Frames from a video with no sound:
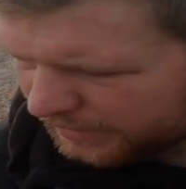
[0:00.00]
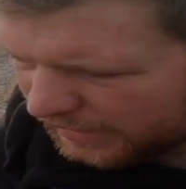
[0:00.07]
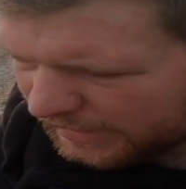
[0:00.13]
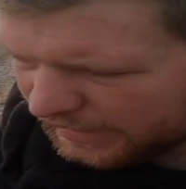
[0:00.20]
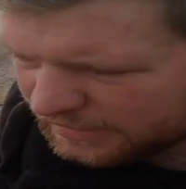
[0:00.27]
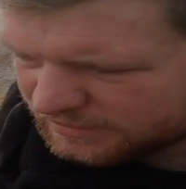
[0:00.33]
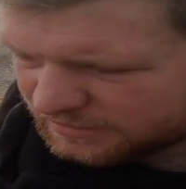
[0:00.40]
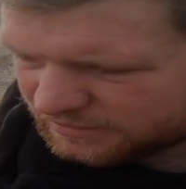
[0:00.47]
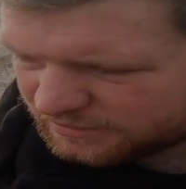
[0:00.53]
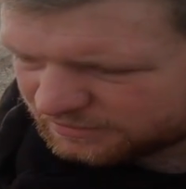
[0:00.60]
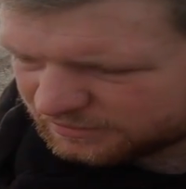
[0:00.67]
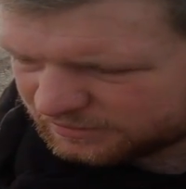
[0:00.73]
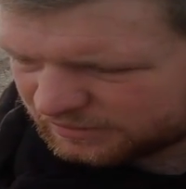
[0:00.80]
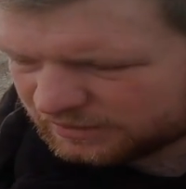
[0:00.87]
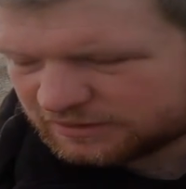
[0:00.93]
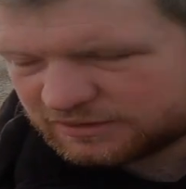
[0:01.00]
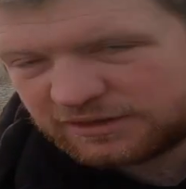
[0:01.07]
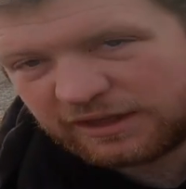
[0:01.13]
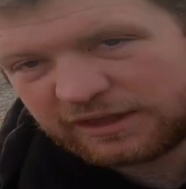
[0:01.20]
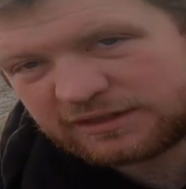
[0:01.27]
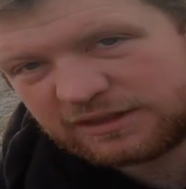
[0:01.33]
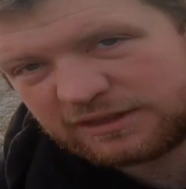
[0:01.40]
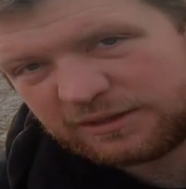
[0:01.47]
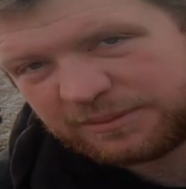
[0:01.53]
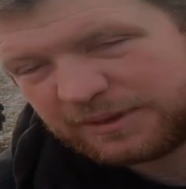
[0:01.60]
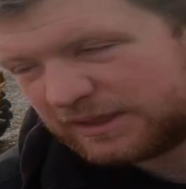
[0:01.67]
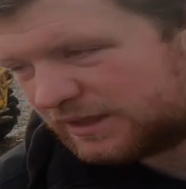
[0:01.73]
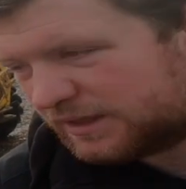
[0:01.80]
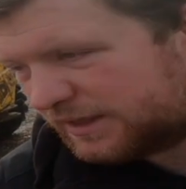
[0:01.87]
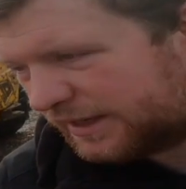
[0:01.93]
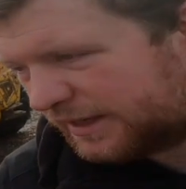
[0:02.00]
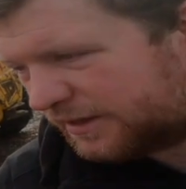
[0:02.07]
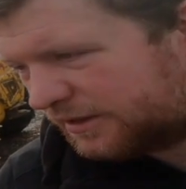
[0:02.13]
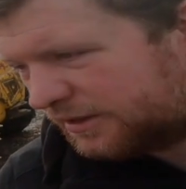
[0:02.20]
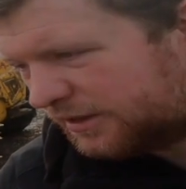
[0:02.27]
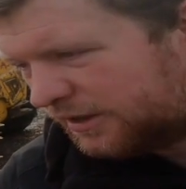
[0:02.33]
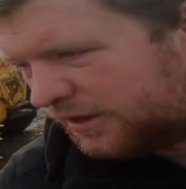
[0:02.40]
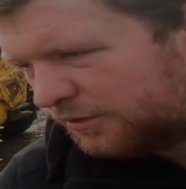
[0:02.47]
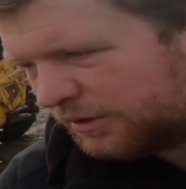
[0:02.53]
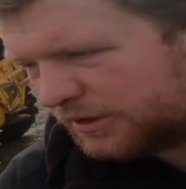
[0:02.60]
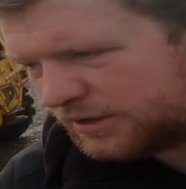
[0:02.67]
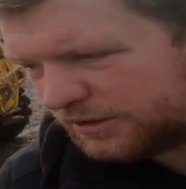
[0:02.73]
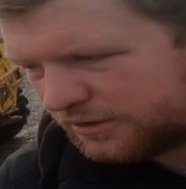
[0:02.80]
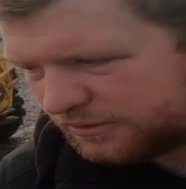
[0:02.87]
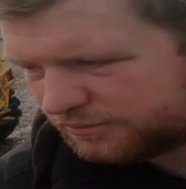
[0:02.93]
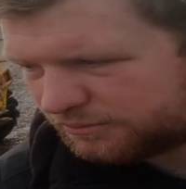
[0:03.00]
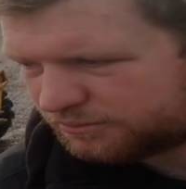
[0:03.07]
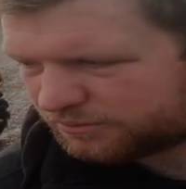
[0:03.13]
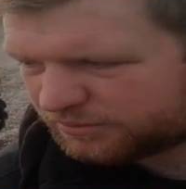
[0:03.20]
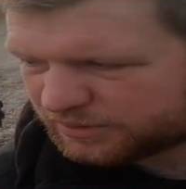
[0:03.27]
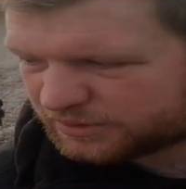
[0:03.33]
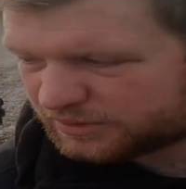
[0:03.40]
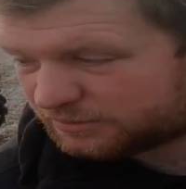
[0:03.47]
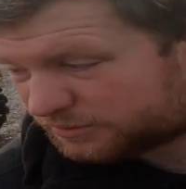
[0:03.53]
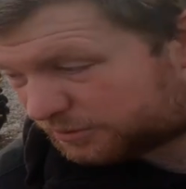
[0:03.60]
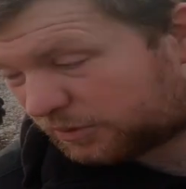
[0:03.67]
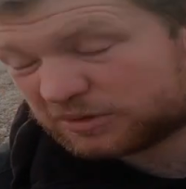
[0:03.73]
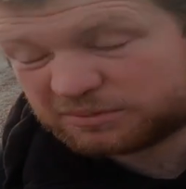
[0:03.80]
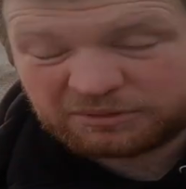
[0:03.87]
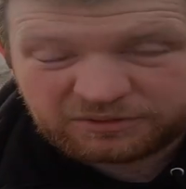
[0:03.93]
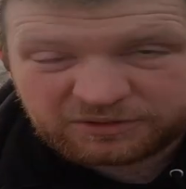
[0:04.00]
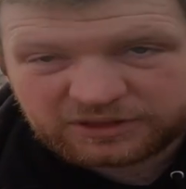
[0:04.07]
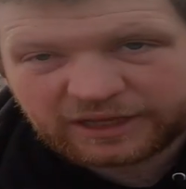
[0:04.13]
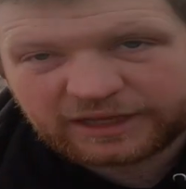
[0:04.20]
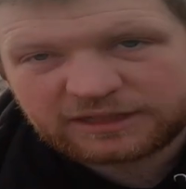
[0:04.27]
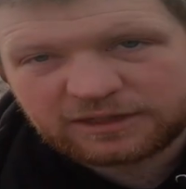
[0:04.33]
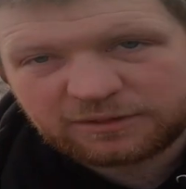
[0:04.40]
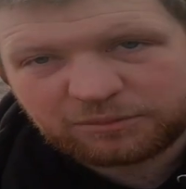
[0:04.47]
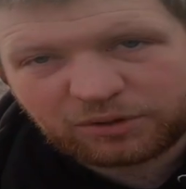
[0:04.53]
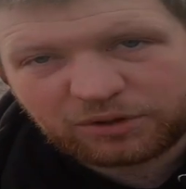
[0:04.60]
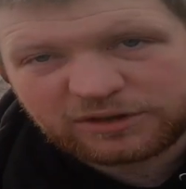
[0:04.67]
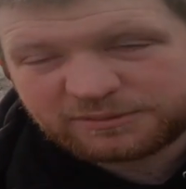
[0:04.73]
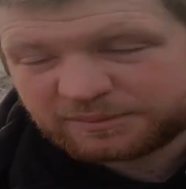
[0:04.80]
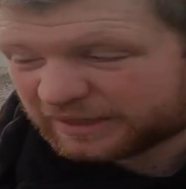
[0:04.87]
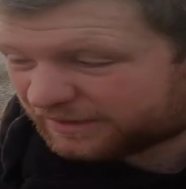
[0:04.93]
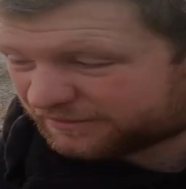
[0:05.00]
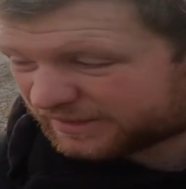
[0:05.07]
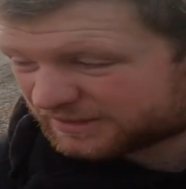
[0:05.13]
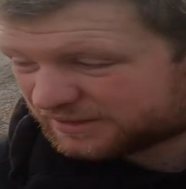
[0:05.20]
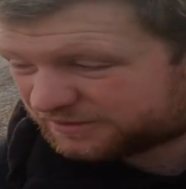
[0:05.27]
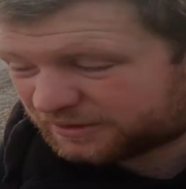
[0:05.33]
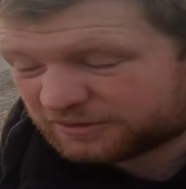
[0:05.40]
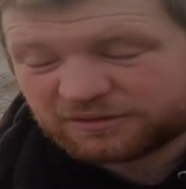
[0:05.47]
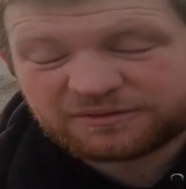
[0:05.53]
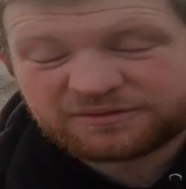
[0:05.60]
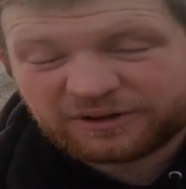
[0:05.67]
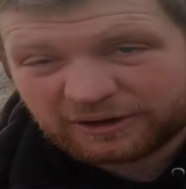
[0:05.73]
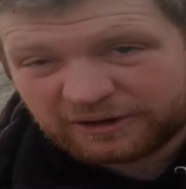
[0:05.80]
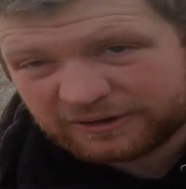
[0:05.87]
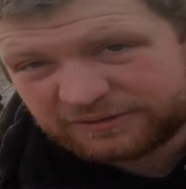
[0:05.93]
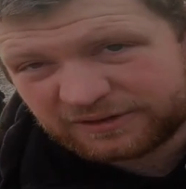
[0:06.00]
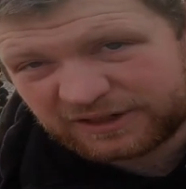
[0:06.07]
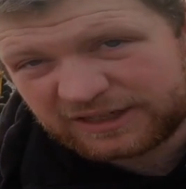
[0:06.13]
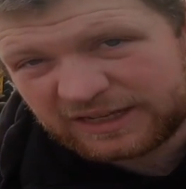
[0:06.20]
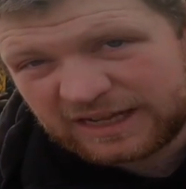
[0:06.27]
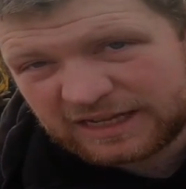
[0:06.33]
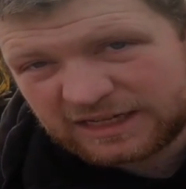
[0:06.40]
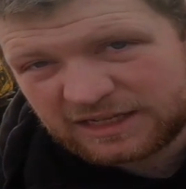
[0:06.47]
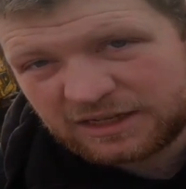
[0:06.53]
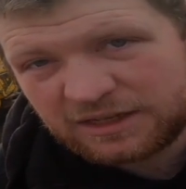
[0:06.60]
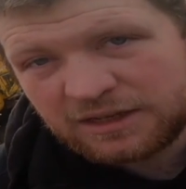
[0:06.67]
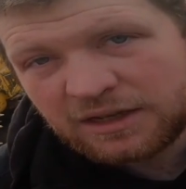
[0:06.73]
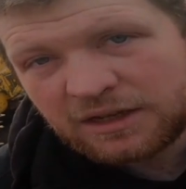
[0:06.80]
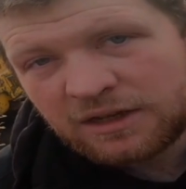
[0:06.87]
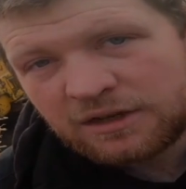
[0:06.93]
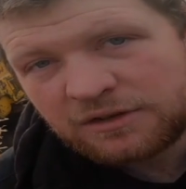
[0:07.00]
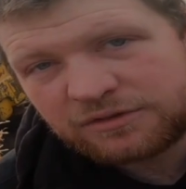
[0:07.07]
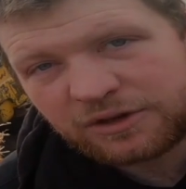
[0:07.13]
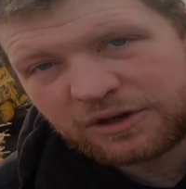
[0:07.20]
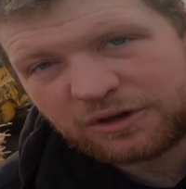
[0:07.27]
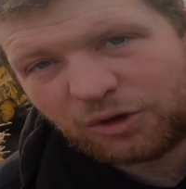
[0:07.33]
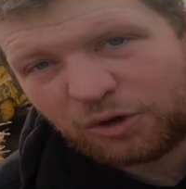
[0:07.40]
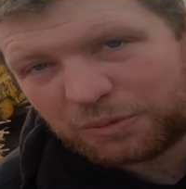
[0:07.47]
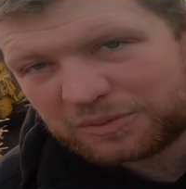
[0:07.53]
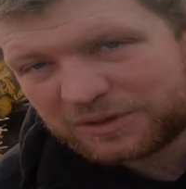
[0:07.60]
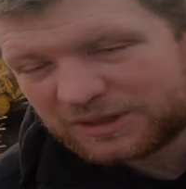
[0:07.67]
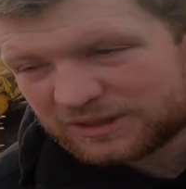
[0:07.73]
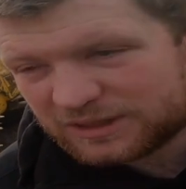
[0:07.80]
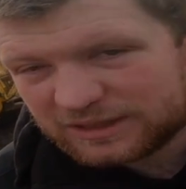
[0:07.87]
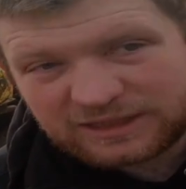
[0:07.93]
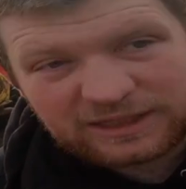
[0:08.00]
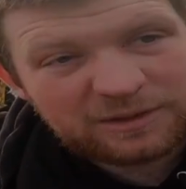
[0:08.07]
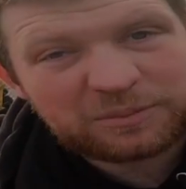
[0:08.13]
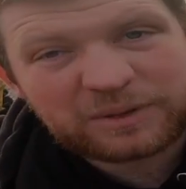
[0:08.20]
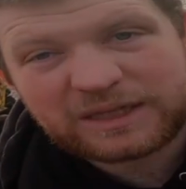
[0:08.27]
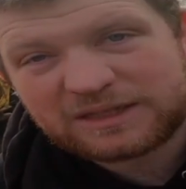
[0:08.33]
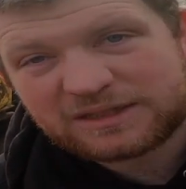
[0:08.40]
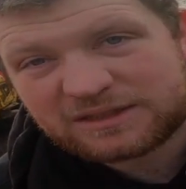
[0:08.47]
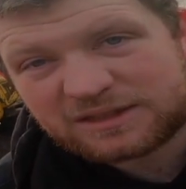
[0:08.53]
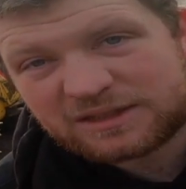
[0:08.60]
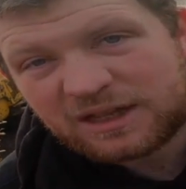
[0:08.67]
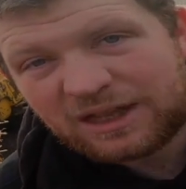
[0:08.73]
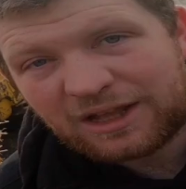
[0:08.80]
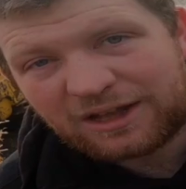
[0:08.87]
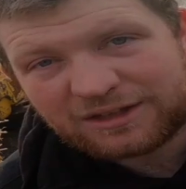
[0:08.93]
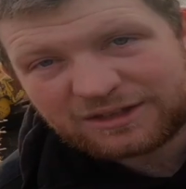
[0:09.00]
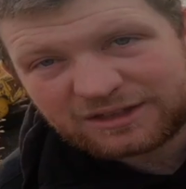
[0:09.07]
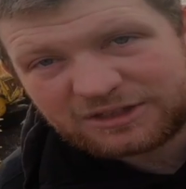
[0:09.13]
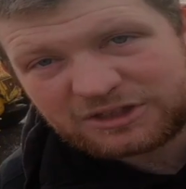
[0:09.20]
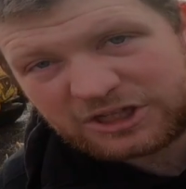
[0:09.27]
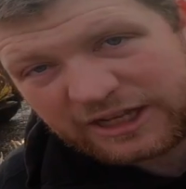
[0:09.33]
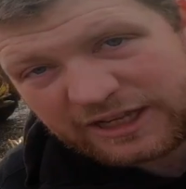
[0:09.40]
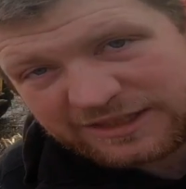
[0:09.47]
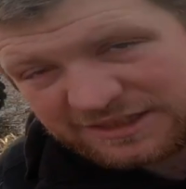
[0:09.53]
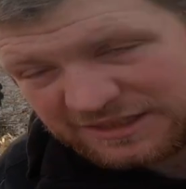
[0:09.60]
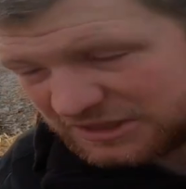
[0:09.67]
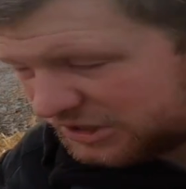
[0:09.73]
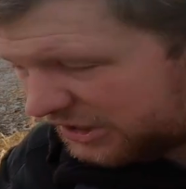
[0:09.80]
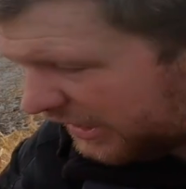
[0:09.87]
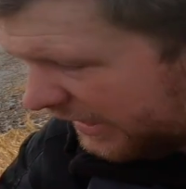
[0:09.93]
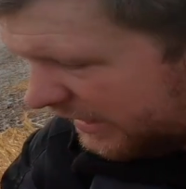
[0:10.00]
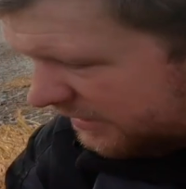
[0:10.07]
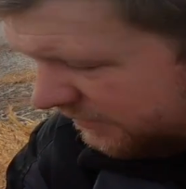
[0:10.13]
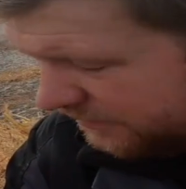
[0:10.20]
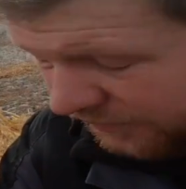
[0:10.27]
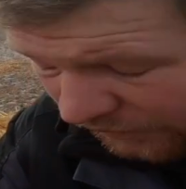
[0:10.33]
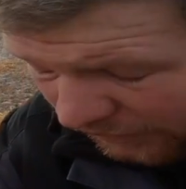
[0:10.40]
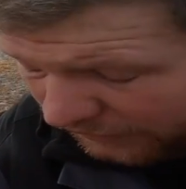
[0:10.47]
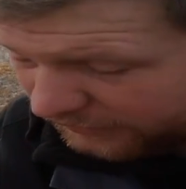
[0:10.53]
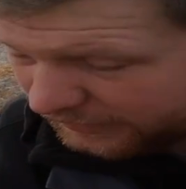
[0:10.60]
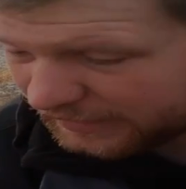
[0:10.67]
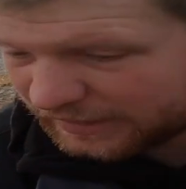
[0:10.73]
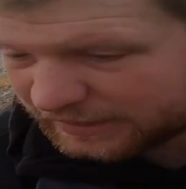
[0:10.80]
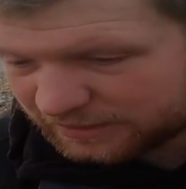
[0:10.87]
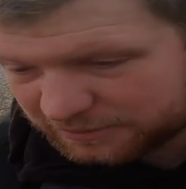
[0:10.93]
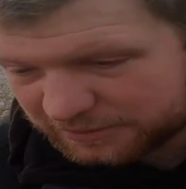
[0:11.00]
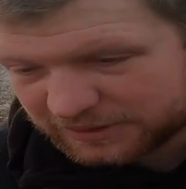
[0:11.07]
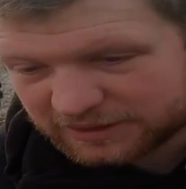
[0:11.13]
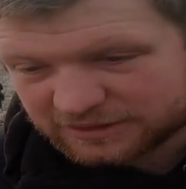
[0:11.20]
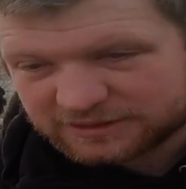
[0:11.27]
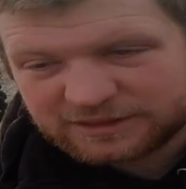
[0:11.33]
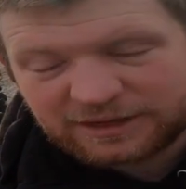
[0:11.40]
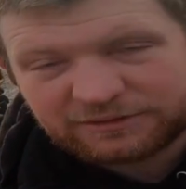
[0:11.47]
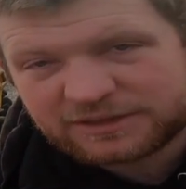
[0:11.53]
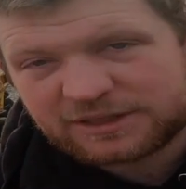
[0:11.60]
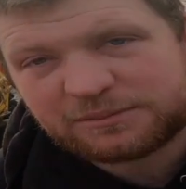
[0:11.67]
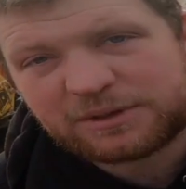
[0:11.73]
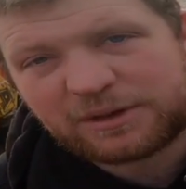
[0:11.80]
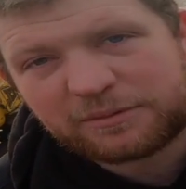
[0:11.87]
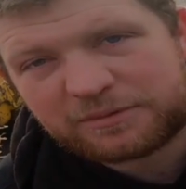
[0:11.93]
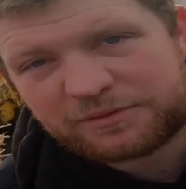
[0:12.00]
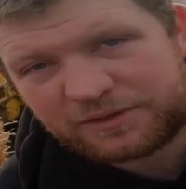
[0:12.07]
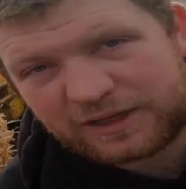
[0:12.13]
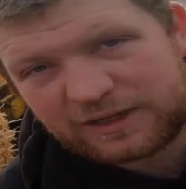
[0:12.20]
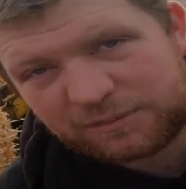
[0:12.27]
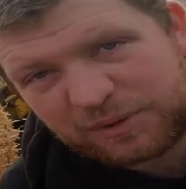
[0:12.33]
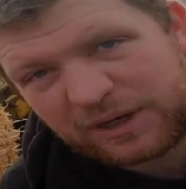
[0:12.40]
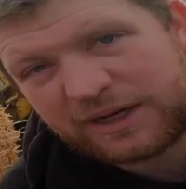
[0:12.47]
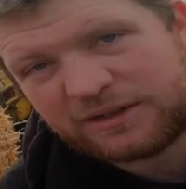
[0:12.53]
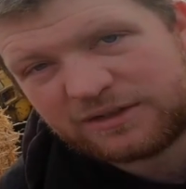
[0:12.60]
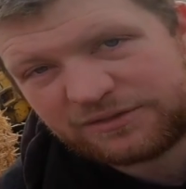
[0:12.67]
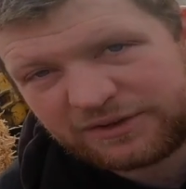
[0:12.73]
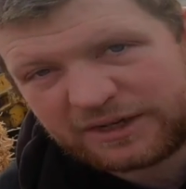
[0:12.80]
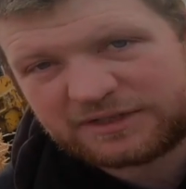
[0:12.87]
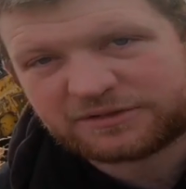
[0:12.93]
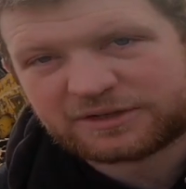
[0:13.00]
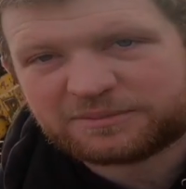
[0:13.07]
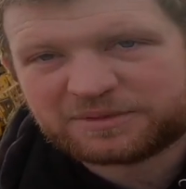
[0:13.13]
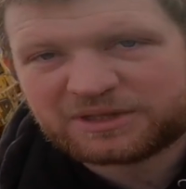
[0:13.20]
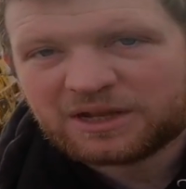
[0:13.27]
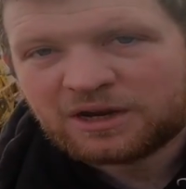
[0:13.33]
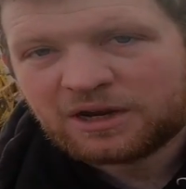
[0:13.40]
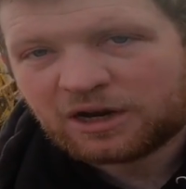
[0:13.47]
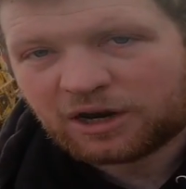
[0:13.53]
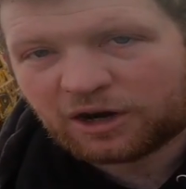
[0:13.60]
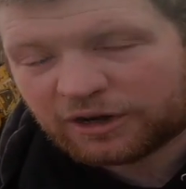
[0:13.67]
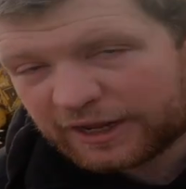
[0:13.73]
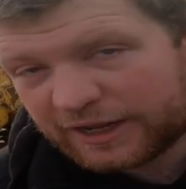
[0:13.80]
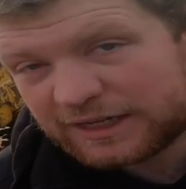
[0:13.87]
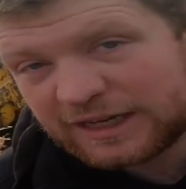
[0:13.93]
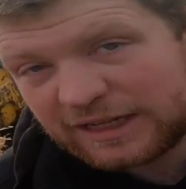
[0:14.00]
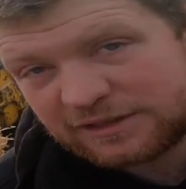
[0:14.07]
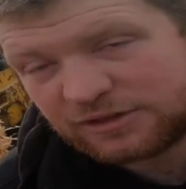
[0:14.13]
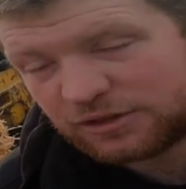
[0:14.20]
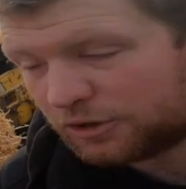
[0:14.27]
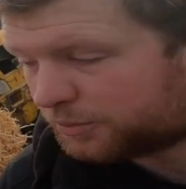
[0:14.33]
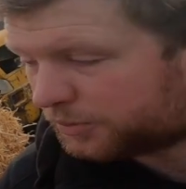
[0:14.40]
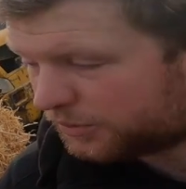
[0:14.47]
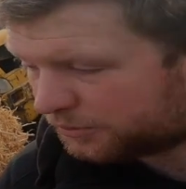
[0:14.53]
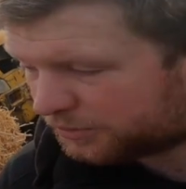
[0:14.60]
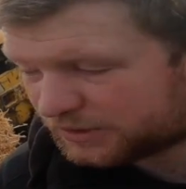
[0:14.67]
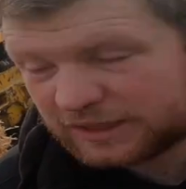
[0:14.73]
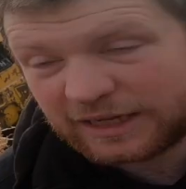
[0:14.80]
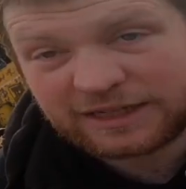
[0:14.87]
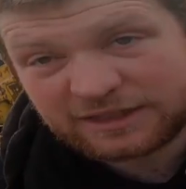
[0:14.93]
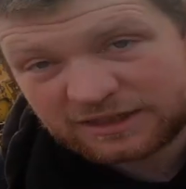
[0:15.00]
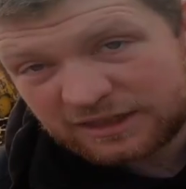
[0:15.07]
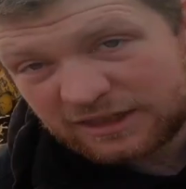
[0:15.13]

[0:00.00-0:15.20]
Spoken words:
Has these slots in the middle there, which are supposed to be for tightening bolts, but I've actually found it very, very handy for opening the deep ends on chains and sheds. Very handy, because I never seem to be able to find the pliers of vice grips or anything else to open them, but that